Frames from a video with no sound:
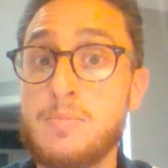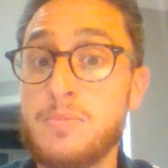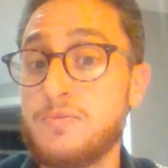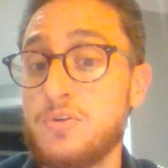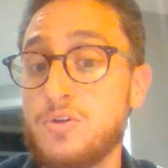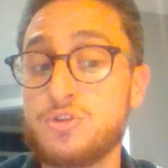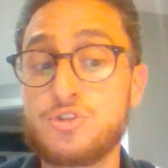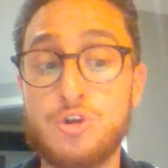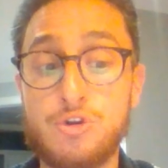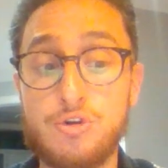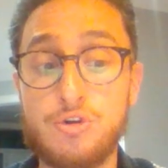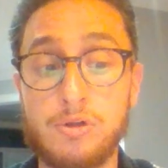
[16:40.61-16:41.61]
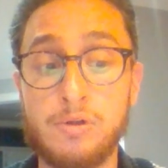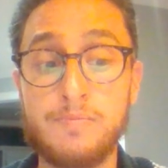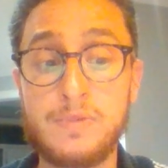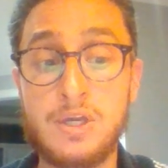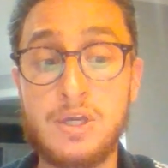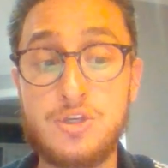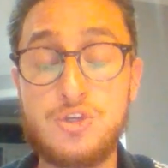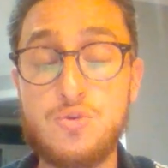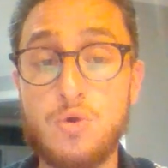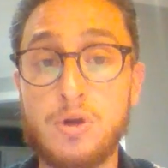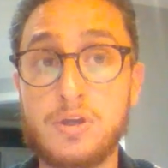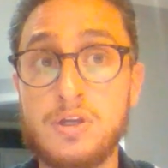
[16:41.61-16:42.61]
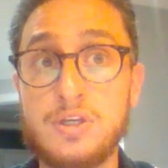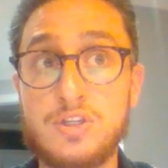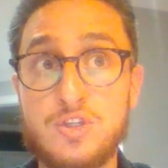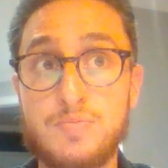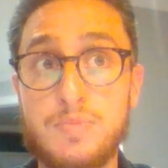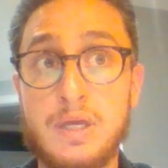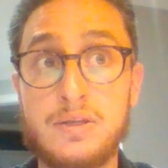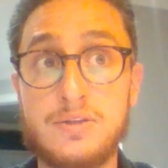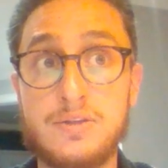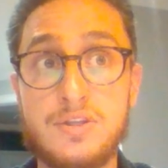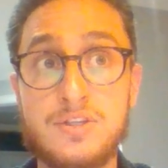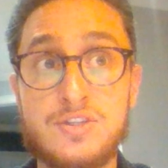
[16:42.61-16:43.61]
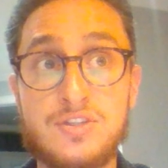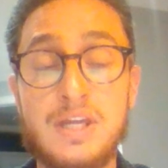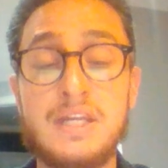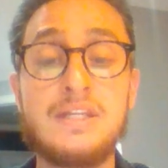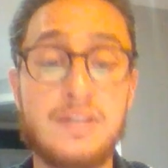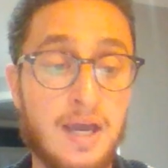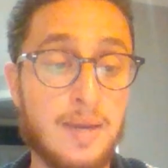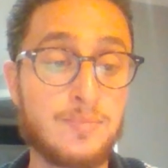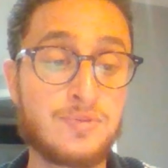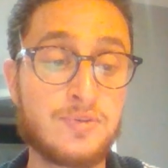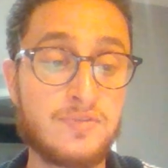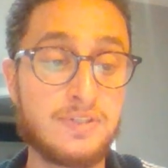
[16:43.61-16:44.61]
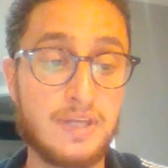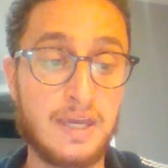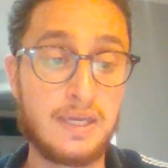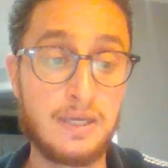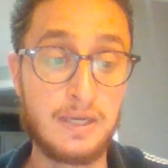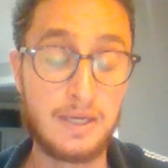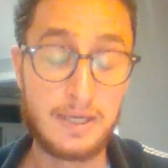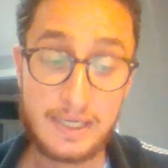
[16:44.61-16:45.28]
But if you're a turtle, you are going to spend the sunny times of the day